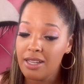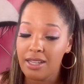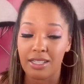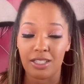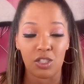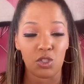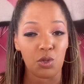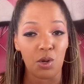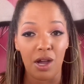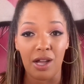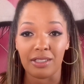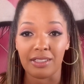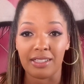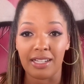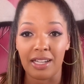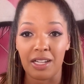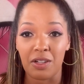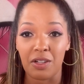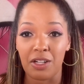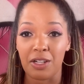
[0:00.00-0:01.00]
Trial and
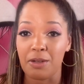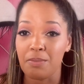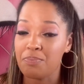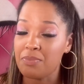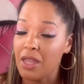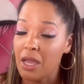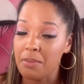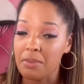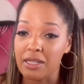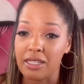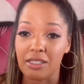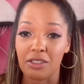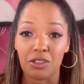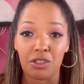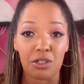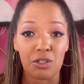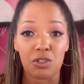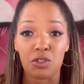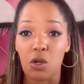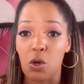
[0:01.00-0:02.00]
error. I mean,
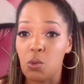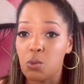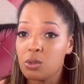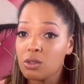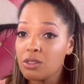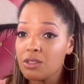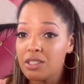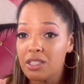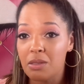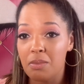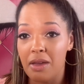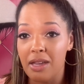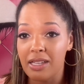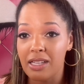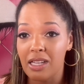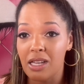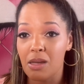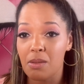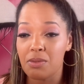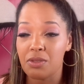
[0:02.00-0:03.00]
there's no rules to make
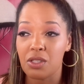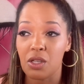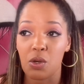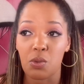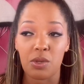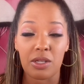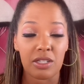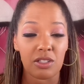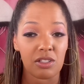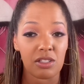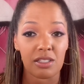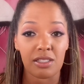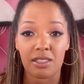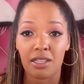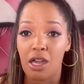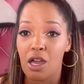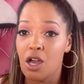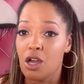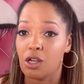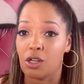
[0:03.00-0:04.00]
up, so we can just
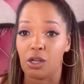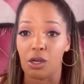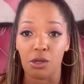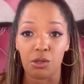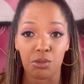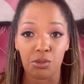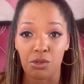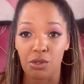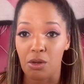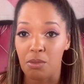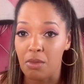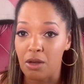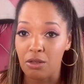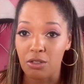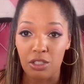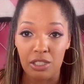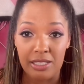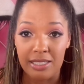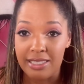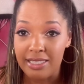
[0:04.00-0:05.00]
go through the
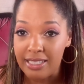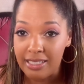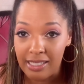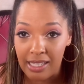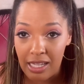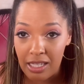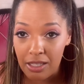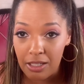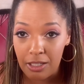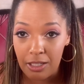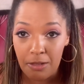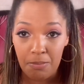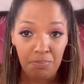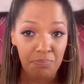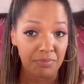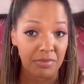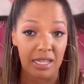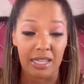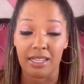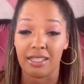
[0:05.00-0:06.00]
emotions together
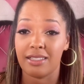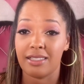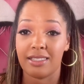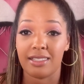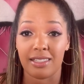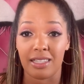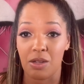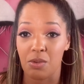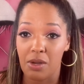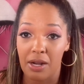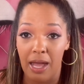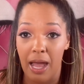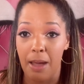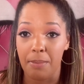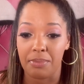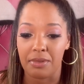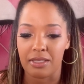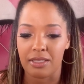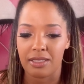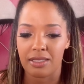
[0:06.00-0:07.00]
and see what
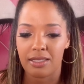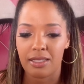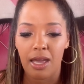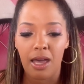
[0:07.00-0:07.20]
happens.